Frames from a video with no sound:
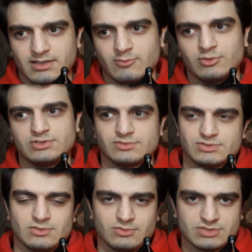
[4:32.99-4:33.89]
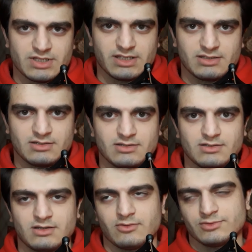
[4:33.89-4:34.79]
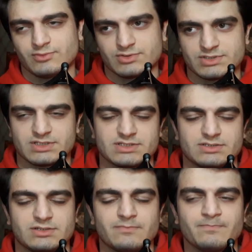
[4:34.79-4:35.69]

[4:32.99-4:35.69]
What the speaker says: like what it looks like, how it was, etc.